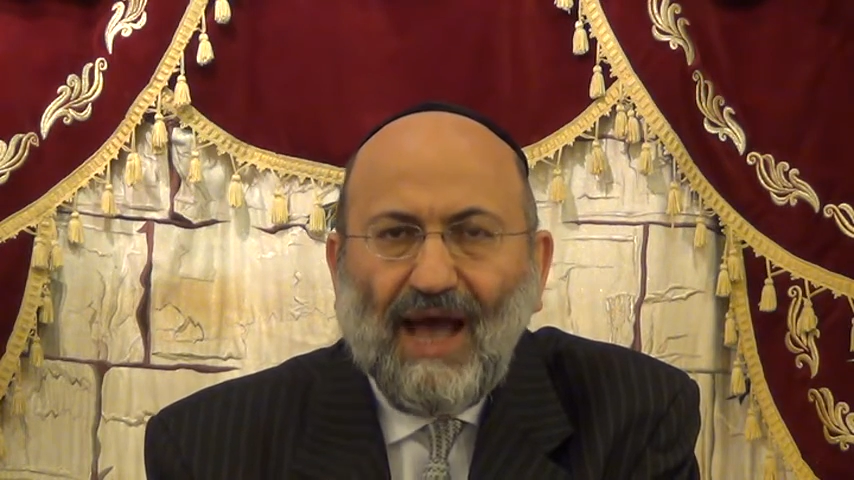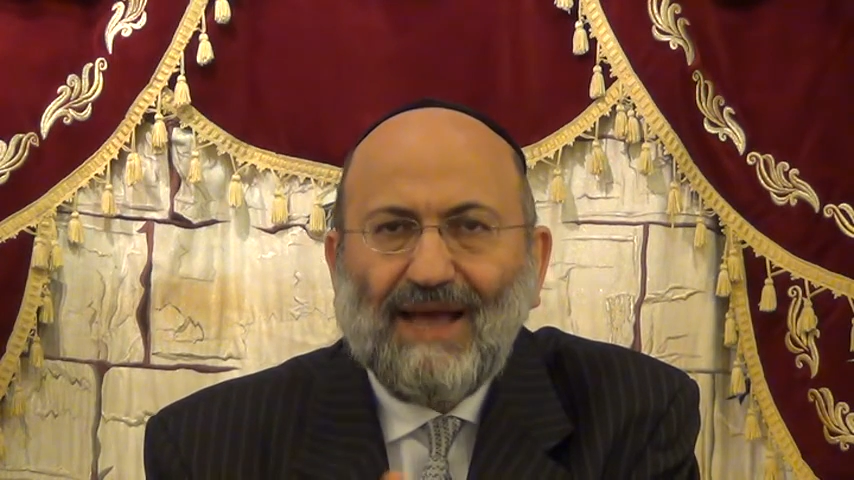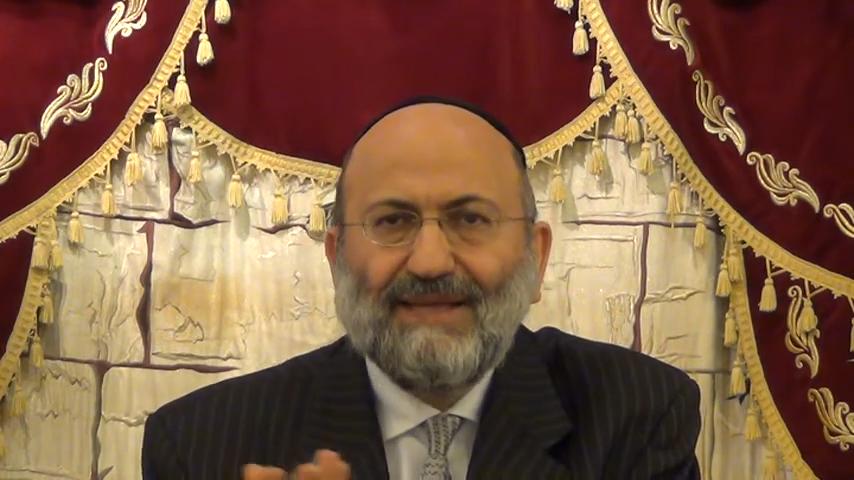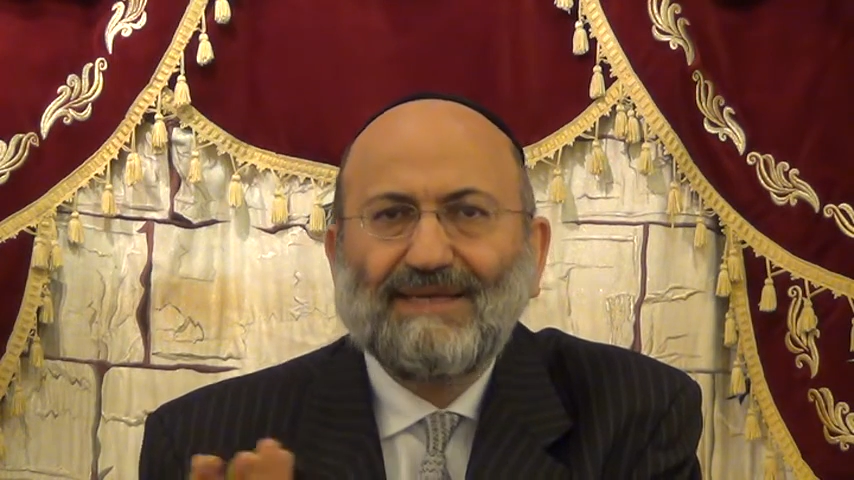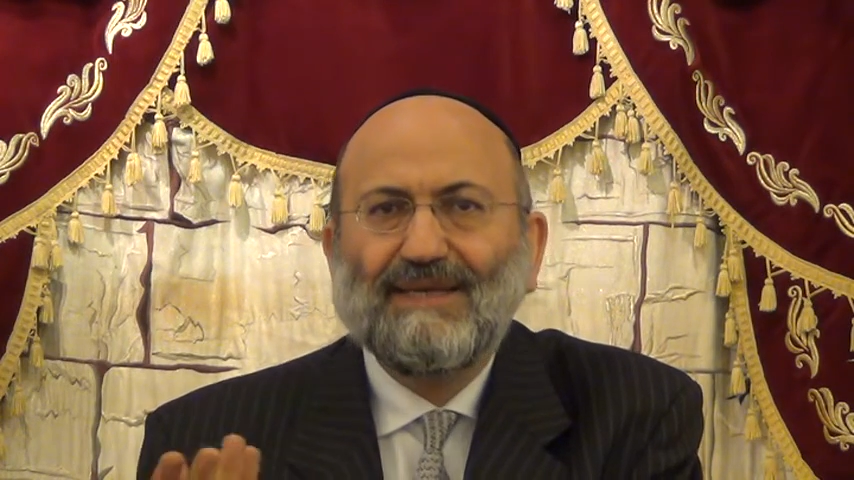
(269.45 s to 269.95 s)

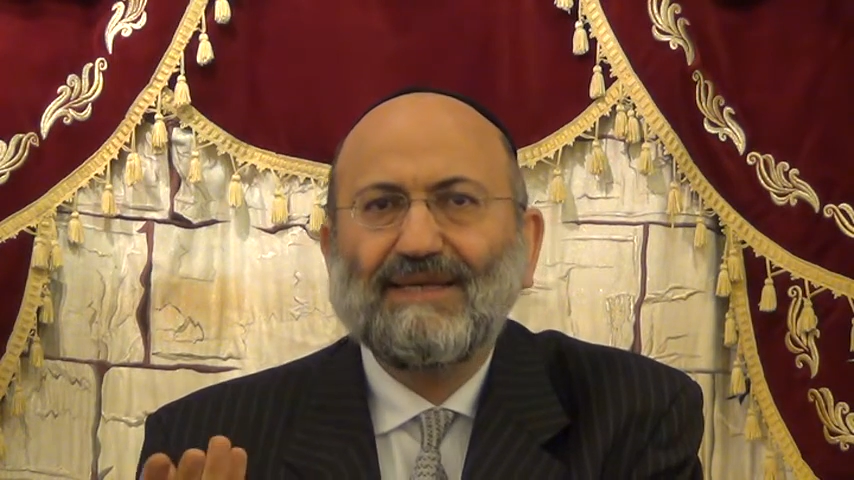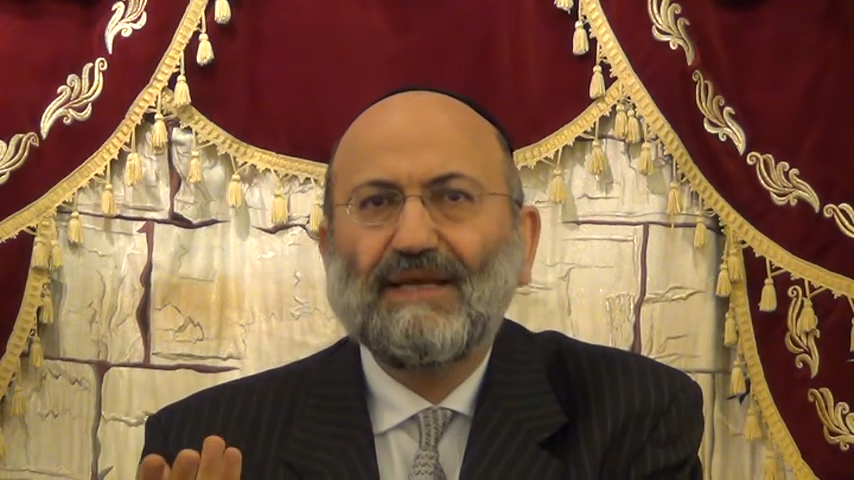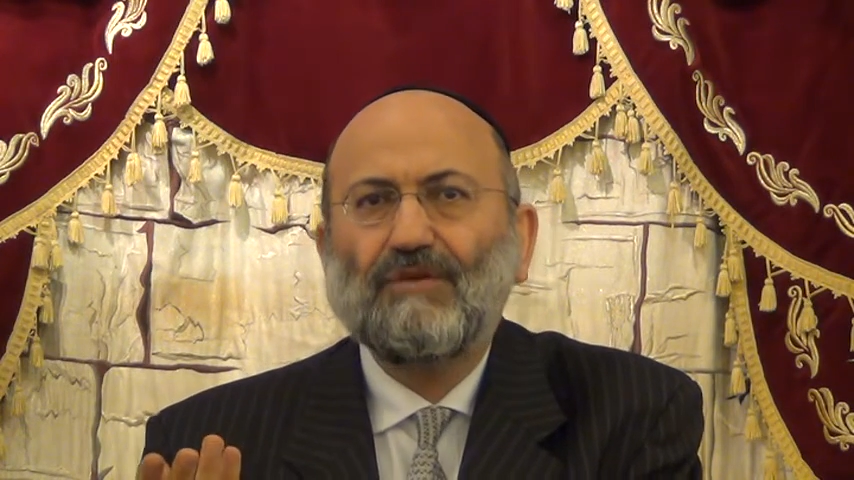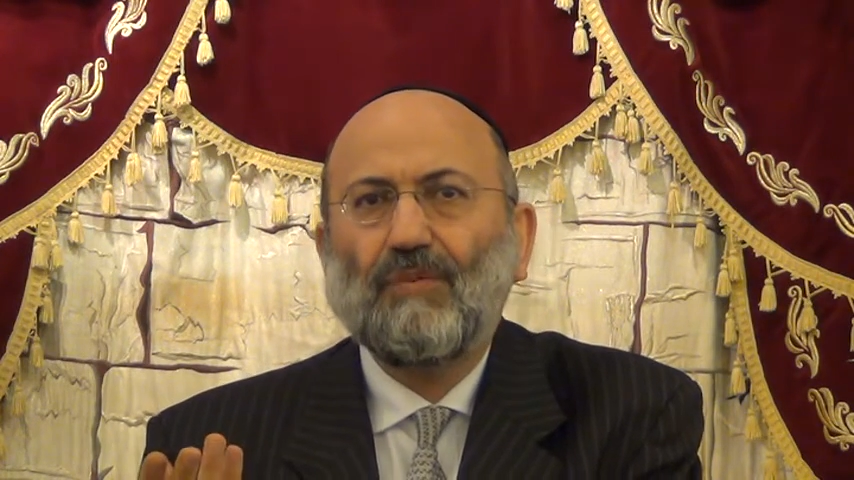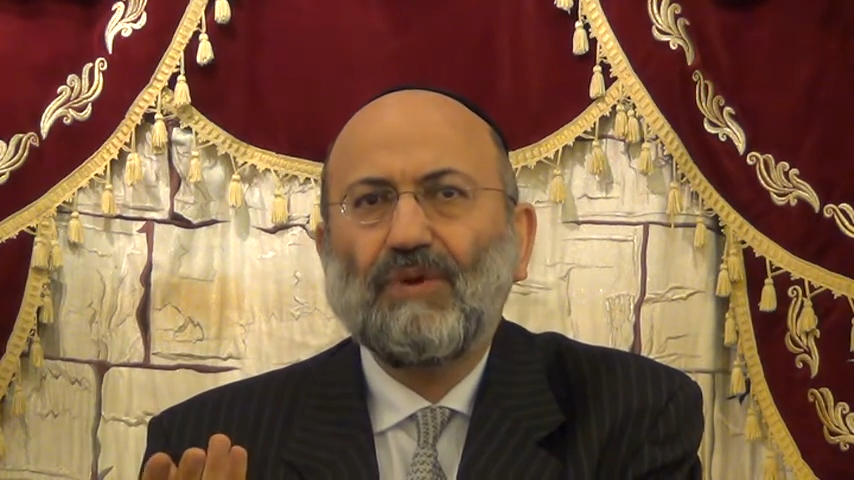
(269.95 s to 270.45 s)
and he doesn't
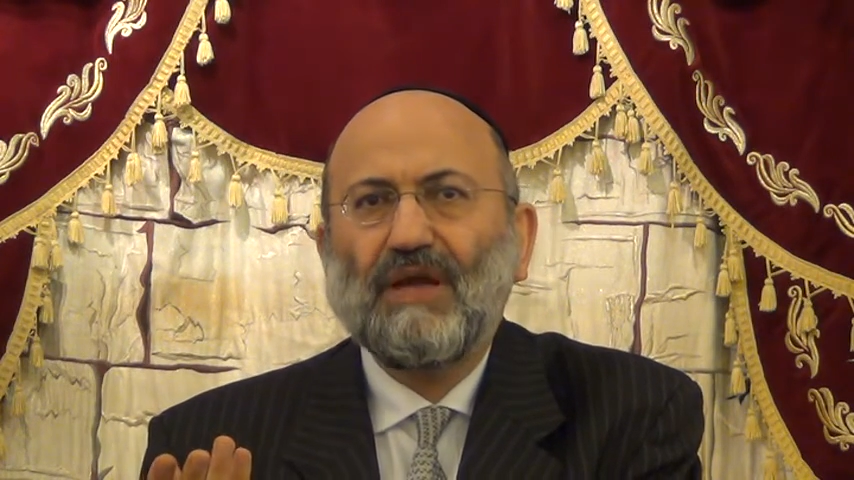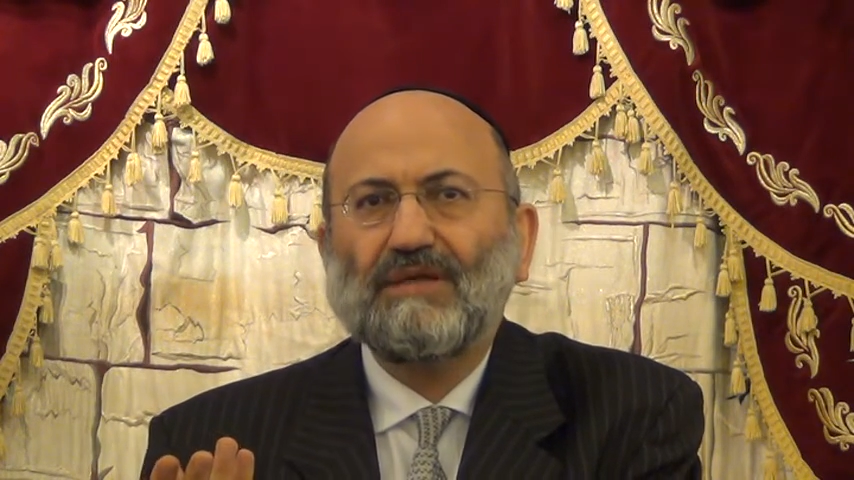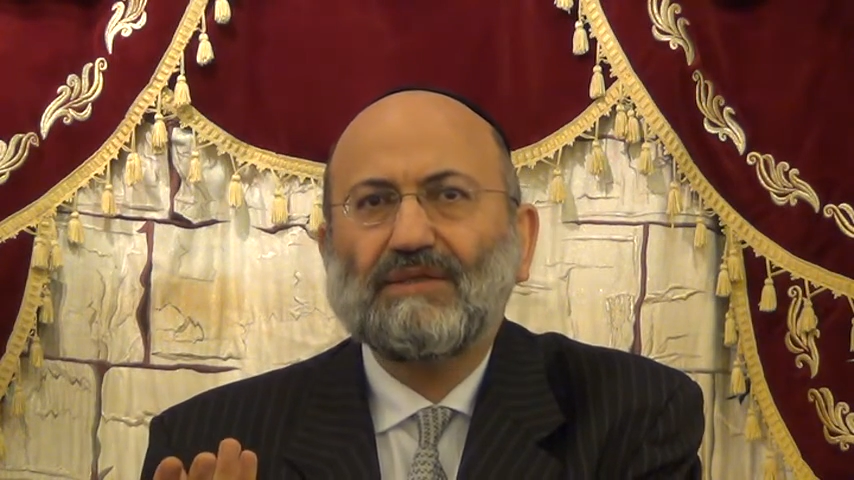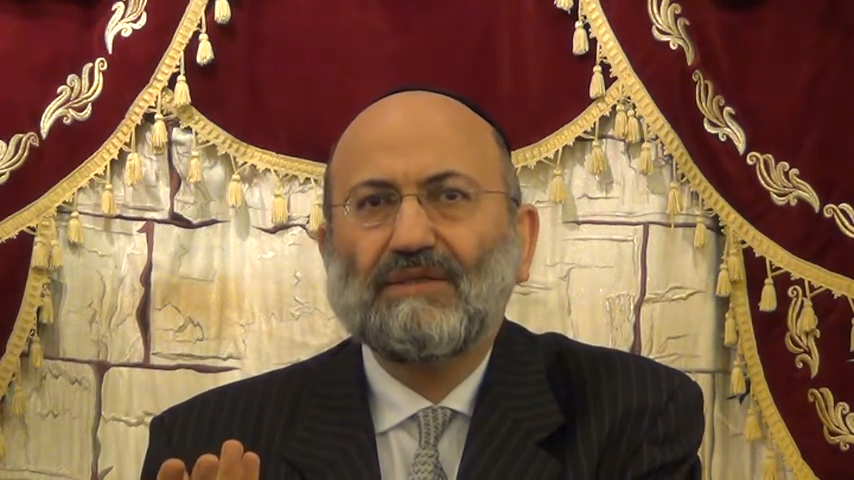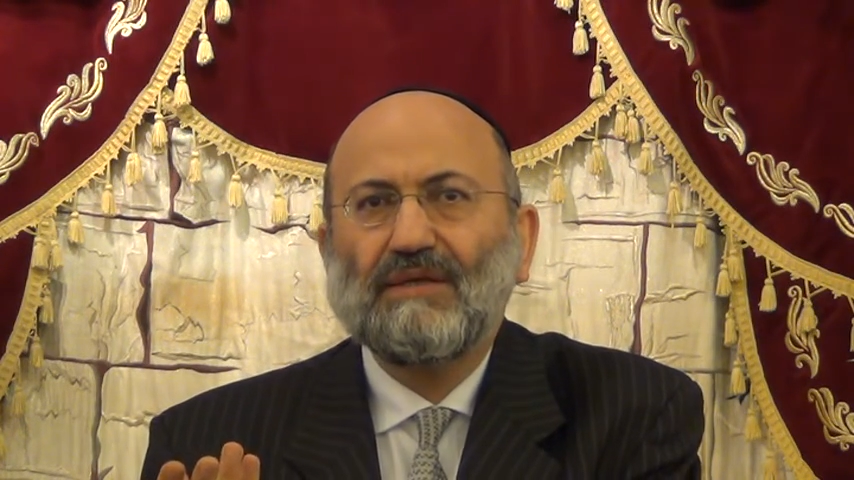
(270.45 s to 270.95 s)
get no
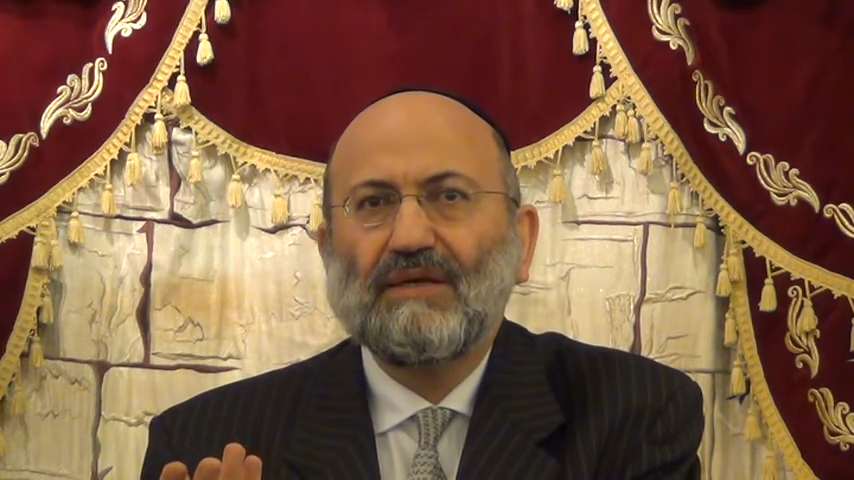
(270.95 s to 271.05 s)
place.